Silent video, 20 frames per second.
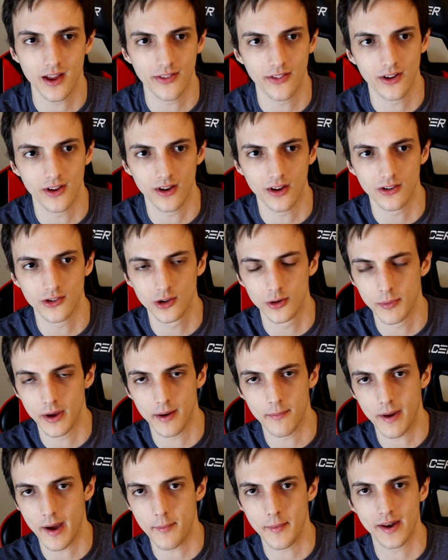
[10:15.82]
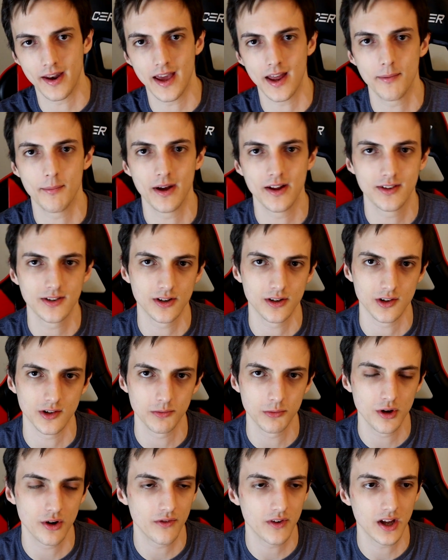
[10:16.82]
the Superman and Batman animated series
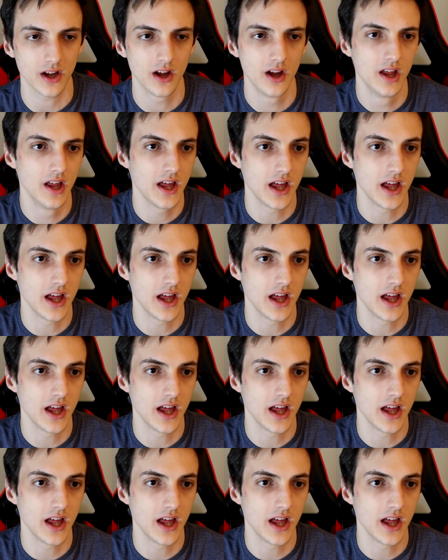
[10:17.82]
movie.